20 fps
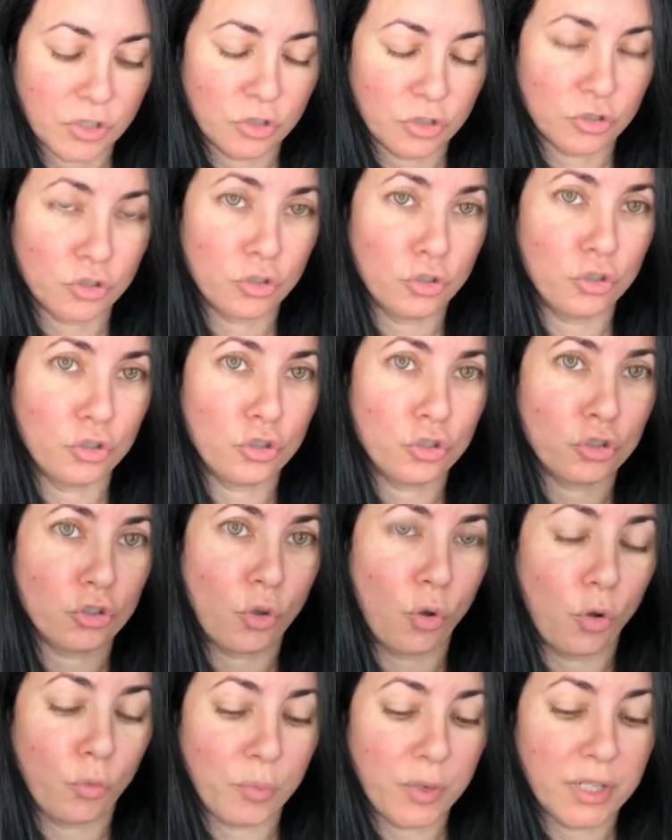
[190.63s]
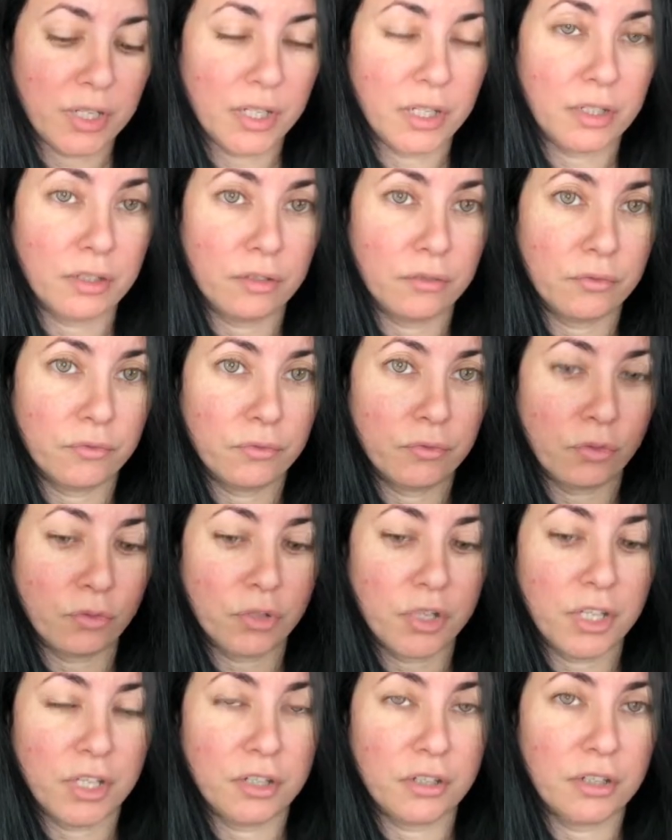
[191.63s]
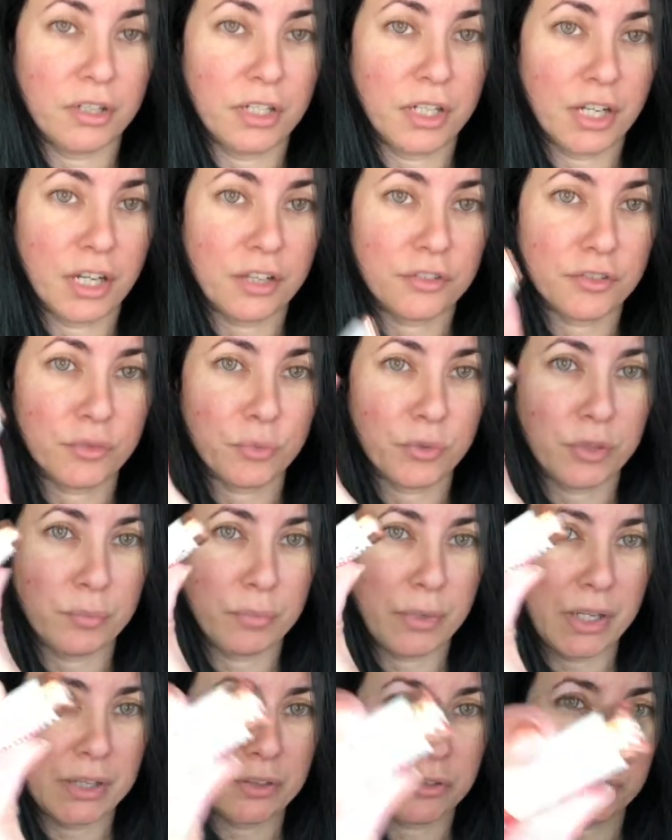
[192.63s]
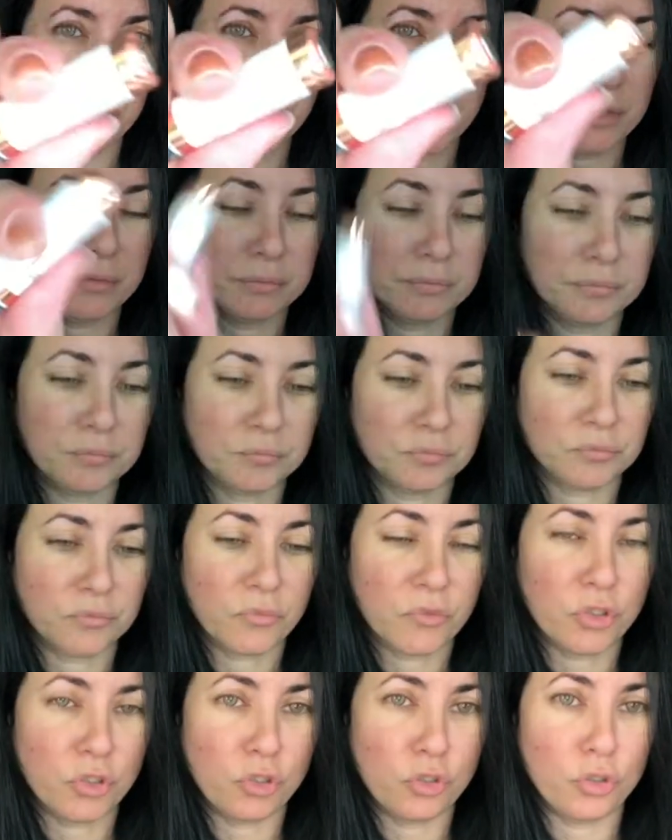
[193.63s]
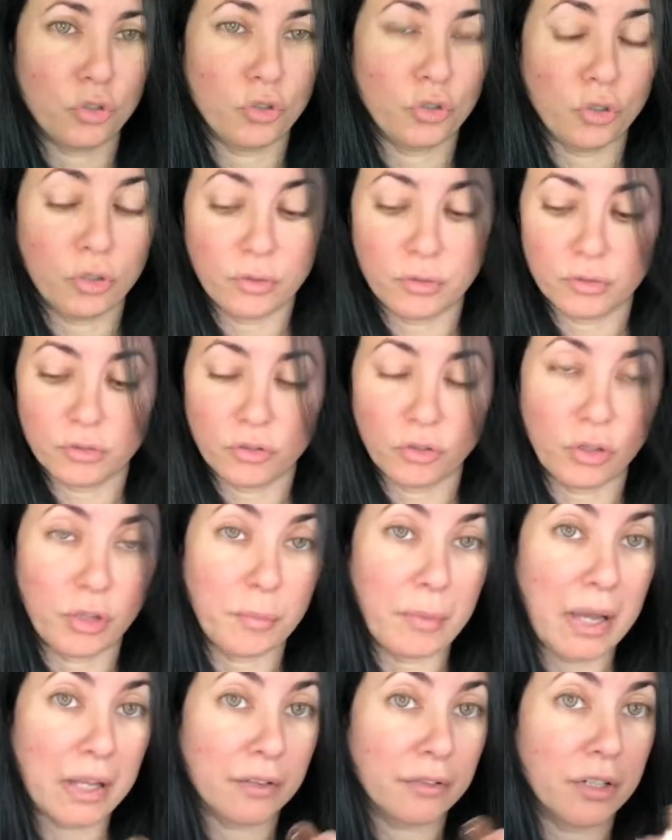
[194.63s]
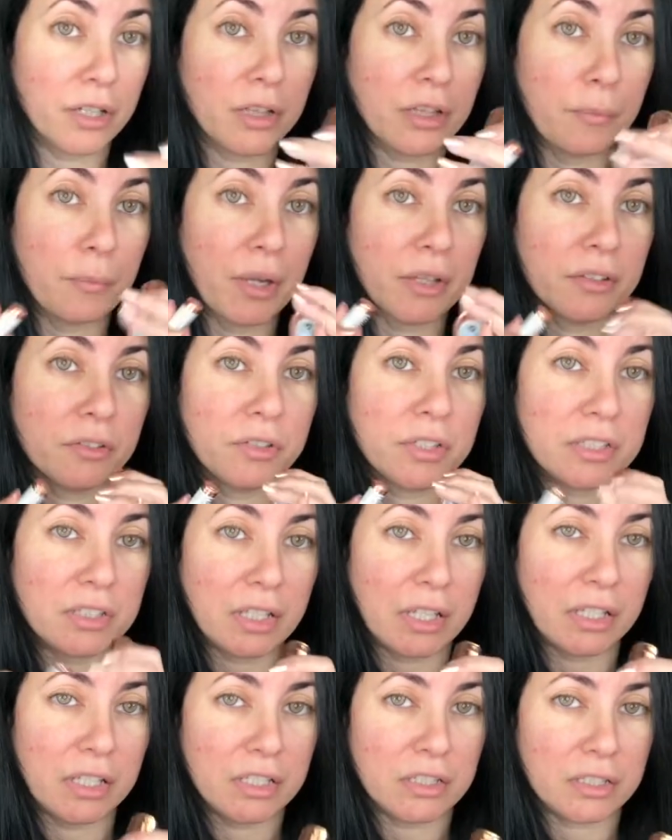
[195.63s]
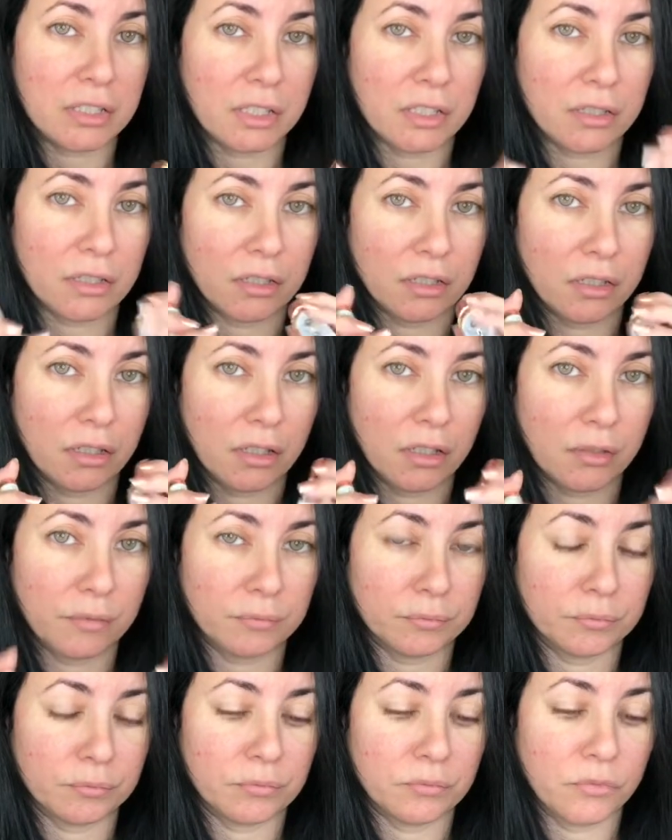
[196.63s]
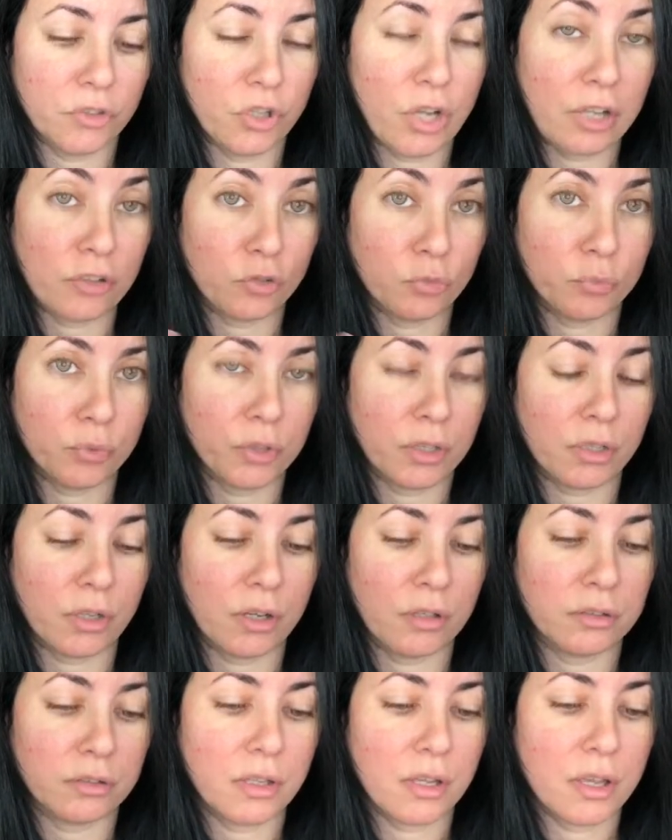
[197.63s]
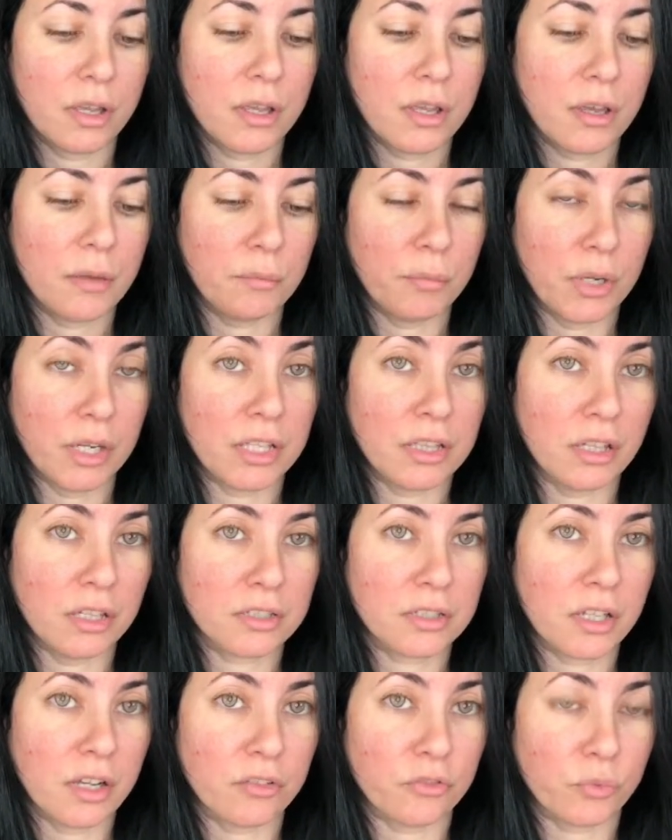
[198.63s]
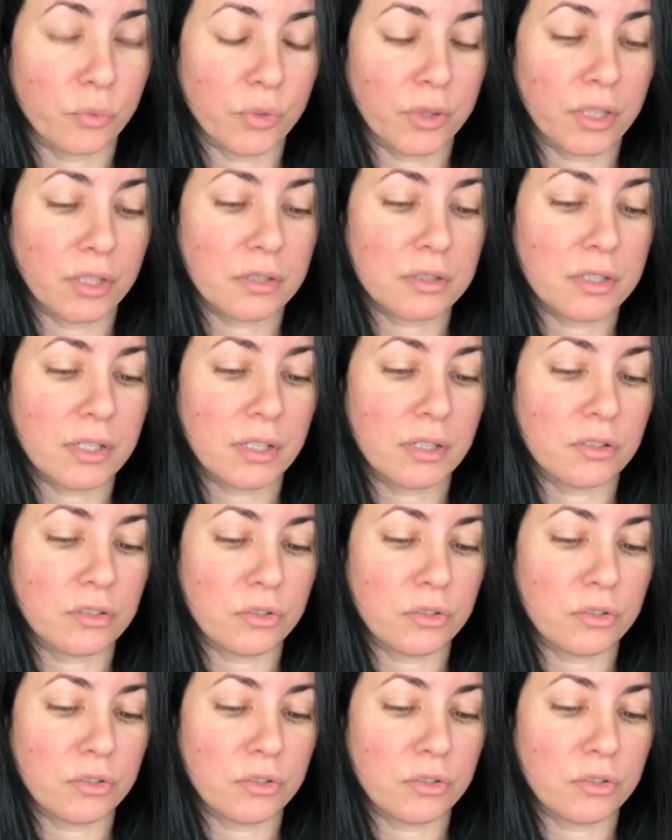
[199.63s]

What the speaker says: So you just open it from here, and it comes with the battery. So the battery is not inside the, you have to put it on, but it does come with it.